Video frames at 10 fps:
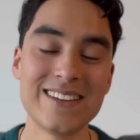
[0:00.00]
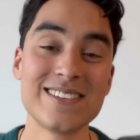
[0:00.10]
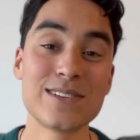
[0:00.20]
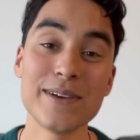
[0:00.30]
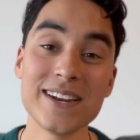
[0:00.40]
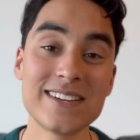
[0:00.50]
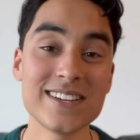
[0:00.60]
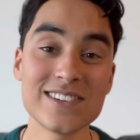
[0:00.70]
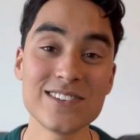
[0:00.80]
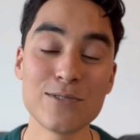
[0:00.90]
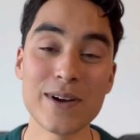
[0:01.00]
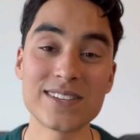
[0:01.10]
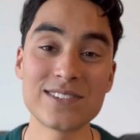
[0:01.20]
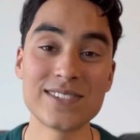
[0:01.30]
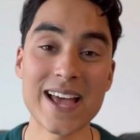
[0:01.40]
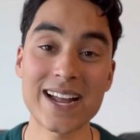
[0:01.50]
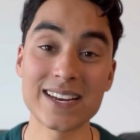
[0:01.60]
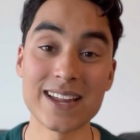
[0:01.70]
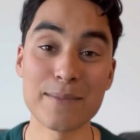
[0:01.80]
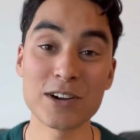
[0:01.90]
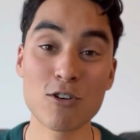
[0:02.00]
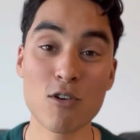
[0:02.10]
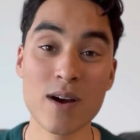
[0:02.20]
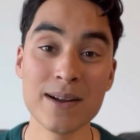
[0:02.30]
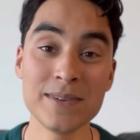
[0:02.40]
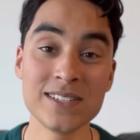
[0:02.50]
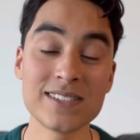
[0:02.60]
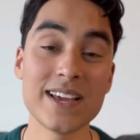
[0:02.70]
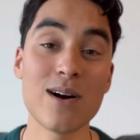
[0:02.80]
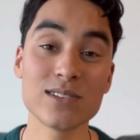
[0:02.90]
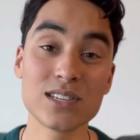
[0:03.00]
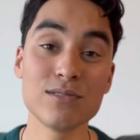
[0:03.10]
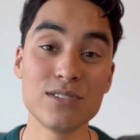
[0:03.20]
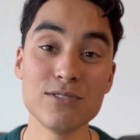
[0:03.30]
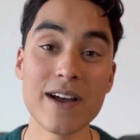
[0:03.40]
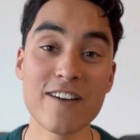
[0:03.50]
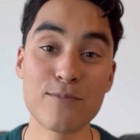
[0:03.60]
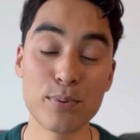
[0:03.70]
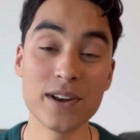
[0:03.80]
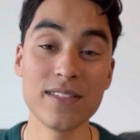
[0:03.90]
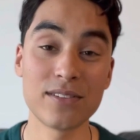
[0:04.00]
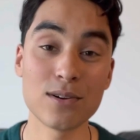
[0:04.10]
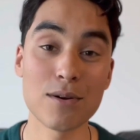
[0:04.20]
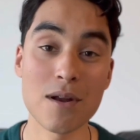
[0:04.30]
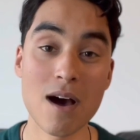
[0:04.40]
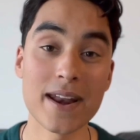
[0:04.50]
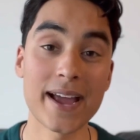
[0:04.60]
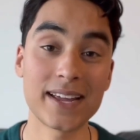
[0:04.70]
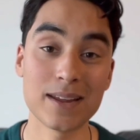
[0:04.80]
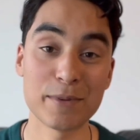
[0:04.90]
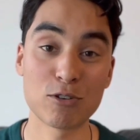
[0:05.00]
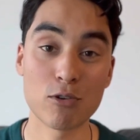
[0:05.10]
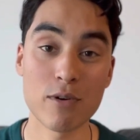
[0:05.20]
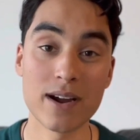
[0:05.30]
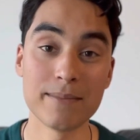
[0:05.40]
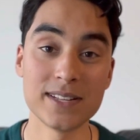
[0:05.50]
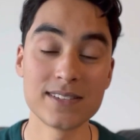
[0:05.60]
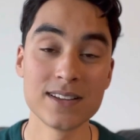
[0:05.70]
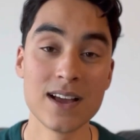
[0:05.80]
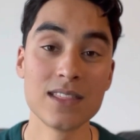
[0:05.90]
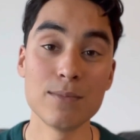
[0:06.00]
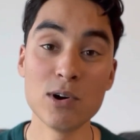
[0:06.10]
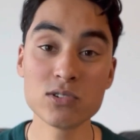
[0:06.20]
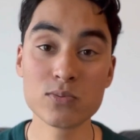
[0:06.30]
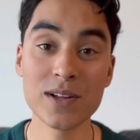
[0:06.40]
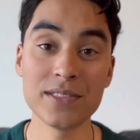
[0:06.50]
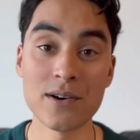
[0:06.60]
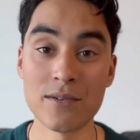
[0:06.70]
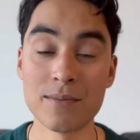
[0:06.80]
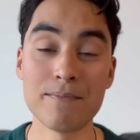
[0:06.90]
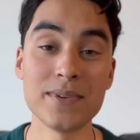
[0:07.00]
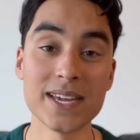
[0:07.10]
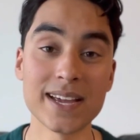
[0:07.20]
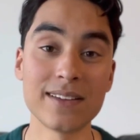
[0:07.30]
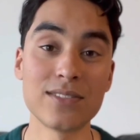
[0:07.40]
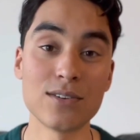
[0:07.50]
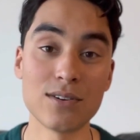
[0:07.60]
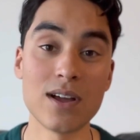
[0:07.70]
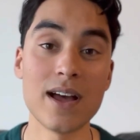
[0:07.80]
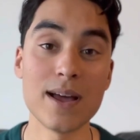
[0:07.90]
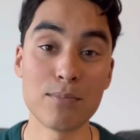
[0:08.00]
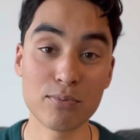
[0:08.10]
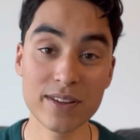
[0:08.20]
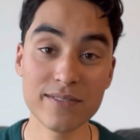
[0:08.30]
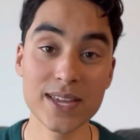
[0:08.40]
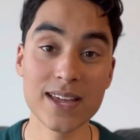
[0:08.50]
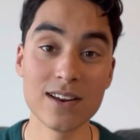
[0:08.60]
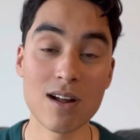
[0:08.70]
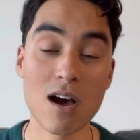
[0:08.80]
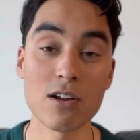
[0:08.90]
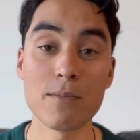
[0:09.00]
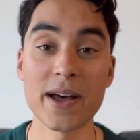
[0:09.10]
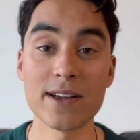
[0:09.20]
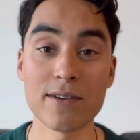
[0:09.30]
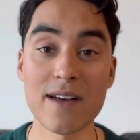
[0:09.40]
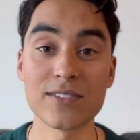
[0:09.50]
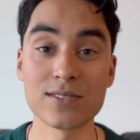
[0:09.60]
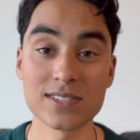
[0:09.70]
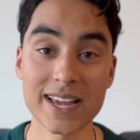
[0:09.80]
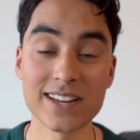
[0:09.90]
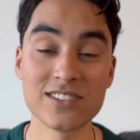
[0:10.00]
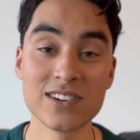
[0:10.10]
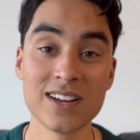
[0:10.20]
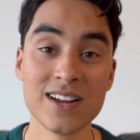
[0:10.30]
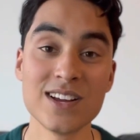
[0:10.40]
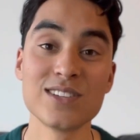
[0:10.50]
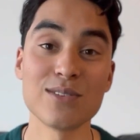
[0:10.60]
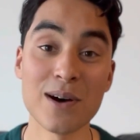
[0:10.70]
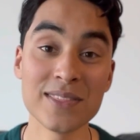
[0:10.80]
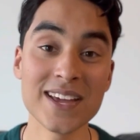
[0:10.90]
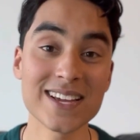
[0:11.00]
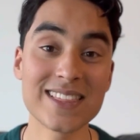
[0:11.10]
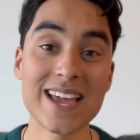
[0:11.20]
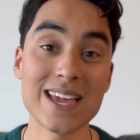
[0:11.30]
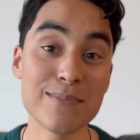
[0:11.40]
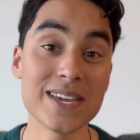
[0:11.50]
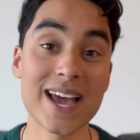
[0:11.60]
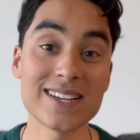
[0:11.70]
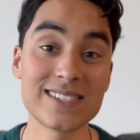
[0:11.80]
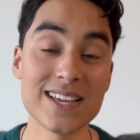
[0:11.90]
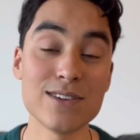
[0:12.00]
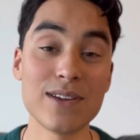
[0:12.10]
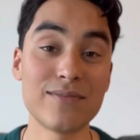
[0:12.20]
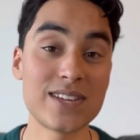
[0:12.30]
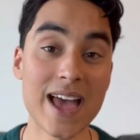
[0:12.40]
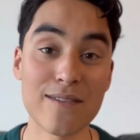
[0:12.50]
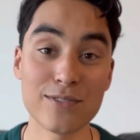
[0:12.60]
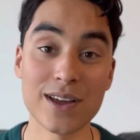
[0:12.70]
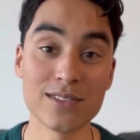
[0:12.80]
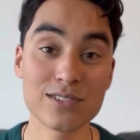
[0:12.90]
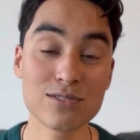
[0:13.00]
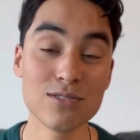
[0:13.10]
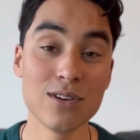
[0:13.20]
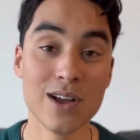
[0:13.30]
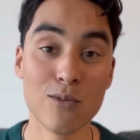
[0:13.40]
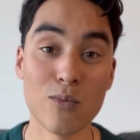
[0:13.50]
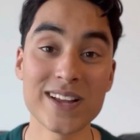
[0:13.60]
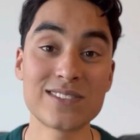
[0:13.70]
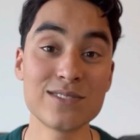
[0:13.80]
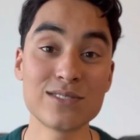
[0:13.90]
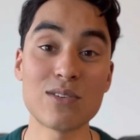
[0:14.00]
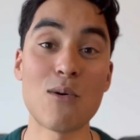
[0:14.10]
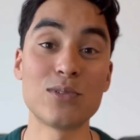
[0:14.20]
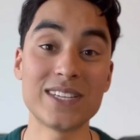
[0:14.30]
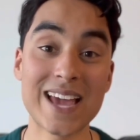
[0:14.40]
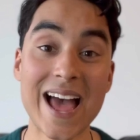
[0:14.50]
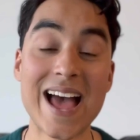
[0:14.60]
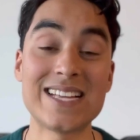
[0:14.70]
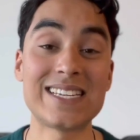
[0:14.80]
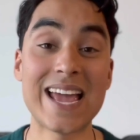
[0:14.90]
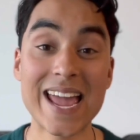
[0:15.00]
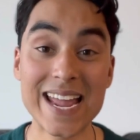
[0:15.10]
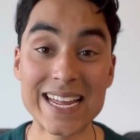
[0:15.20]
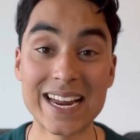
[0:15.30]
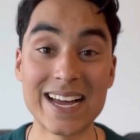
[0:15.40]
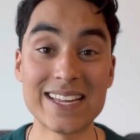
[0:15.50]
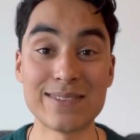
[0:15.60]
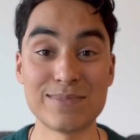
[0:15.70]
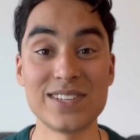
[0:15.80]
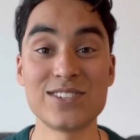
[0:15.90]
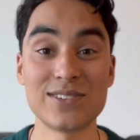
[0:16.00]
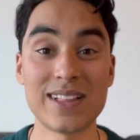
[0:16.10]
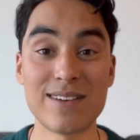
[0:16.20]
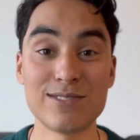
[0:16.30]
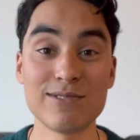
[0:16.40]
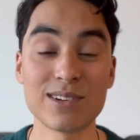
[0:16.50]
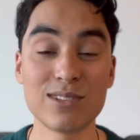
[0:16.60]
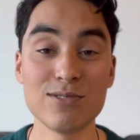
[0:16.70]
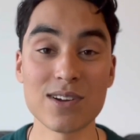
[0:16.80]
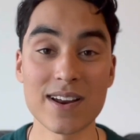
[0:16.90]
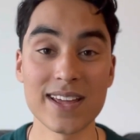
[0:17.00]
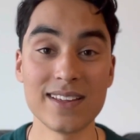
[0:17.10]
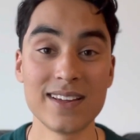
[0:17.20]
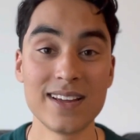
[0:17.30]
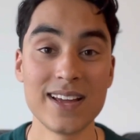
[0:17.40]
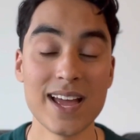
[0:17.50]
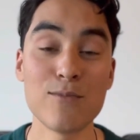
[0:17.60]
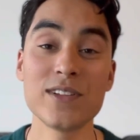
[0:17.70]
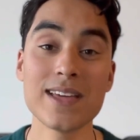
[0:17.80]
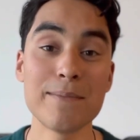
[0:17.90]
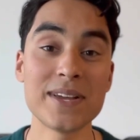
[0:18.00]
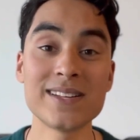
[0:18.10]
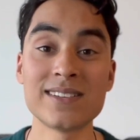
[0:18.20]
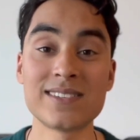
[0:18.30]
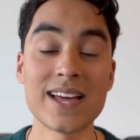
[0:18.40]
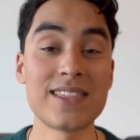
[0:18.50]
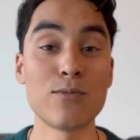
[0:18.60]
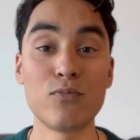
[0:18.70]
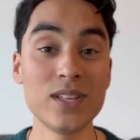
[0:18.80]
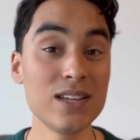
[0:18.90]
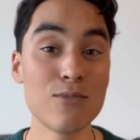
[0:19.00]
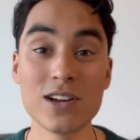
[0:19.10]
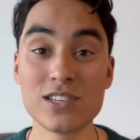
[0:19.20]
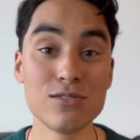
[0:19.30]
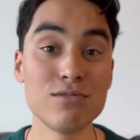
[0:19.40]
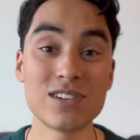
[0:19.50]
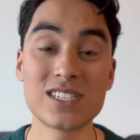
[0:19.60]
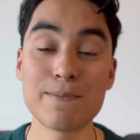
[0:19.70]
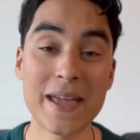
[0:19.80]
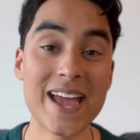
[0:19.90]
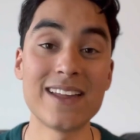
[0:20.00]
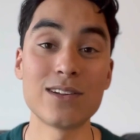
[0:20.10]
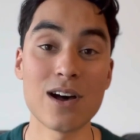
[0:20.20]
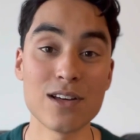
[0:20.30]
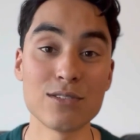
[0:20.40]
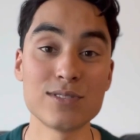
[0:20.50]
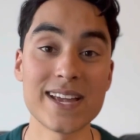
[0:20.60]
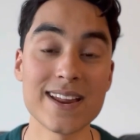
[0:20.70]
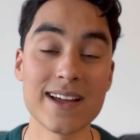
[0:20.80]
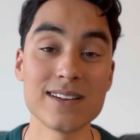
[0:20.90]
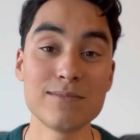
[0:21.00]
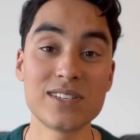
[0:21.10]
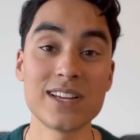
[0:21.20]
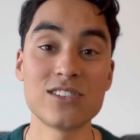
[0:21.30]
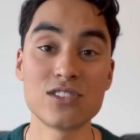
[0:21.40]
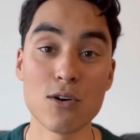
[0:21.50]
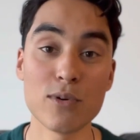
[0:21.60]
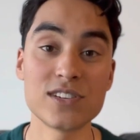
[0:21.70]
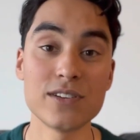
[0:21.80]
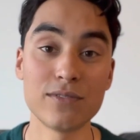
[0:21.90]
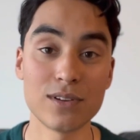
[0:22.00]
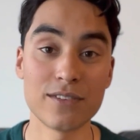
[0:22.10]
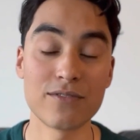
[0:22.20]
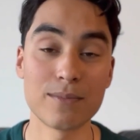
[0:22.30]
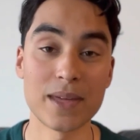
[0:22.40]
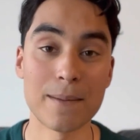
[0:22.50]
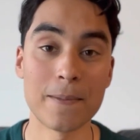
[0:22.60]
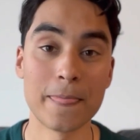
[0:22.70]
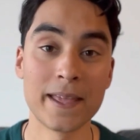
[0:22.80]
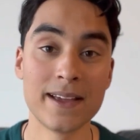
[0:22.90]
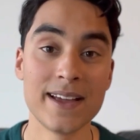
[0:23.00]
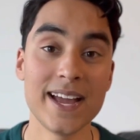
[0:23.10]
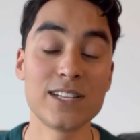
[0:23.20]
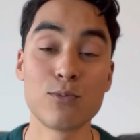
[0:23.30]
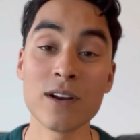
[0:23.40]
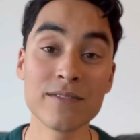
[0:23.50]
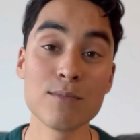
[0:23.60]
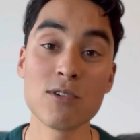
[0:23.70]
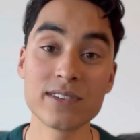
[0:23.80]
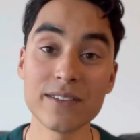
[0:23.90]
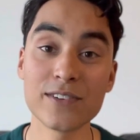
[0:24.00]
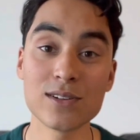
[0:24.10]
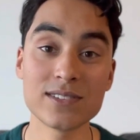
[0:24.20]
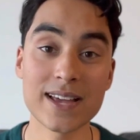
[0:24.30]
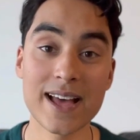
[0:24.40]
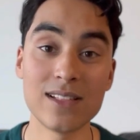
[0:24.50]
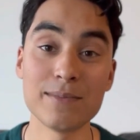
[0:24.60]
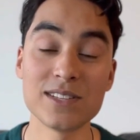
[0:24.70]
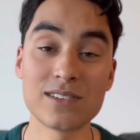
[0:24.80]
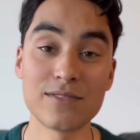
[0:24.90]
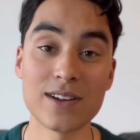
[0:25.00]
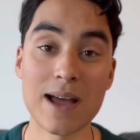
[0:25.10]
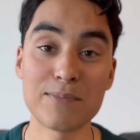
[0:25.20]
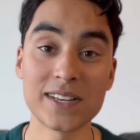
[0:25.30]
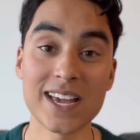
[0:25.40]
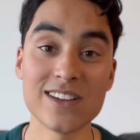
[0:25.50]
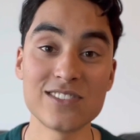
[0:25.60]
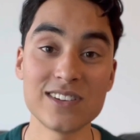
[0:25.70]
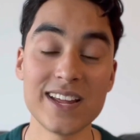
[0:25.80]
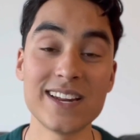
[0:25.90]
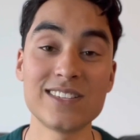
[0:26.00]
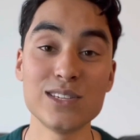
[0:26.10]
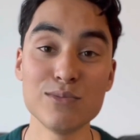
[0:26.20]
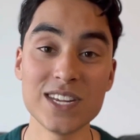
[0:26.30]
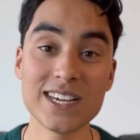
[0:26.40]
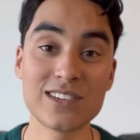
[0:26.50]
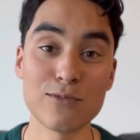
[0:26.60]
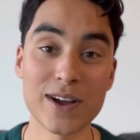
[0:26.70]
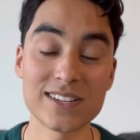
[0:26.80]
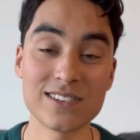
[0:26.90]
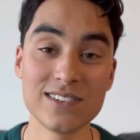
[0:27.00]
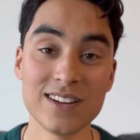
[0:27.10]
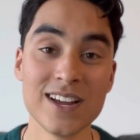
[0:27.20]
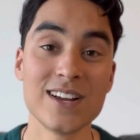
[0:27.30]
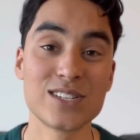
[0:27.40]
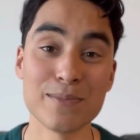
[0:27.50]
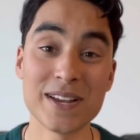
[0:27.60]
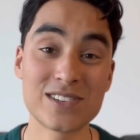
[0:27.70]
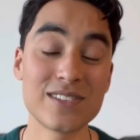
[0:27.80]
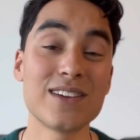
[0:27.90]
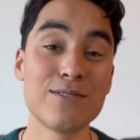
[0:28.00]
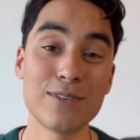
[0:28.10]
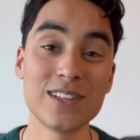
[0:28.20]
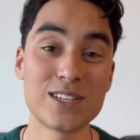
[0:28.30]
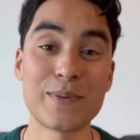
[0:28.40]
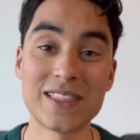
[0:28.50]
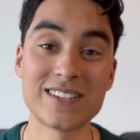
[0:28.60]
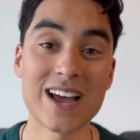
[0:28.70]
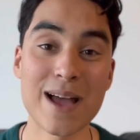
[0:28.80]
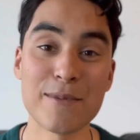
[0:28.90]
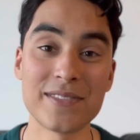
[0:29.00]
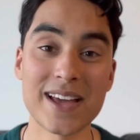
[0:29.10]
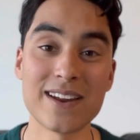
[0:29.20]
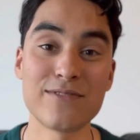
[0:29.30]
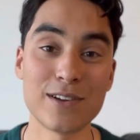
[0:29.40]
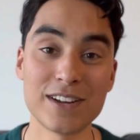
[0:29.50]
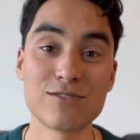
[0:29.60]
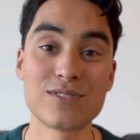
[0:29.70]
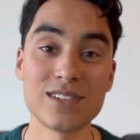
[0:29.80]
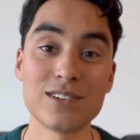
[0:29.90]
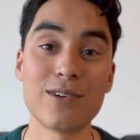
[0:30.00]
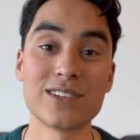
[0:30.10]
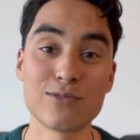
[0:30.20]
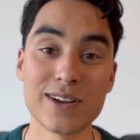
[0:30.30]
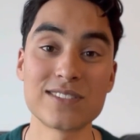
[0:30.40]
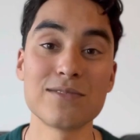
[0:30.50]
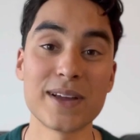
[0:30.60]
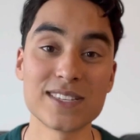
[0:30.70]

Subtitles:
So in addition to Western's academic requirements, they also do have pretty thorough non-academic requirements, the most well-known being their abbreviated autobiographical sketch. So unlike the ABS that you give to every other school, Western's only has 8 items that you're allowed to include on it. And what that means is that they really want you to expand on those 8 items and show what you've learned from them. It's one of the more difficult elements of their application, and it's unique to Western, so make sure that you really spend the time on that if you're interested in going to Western Med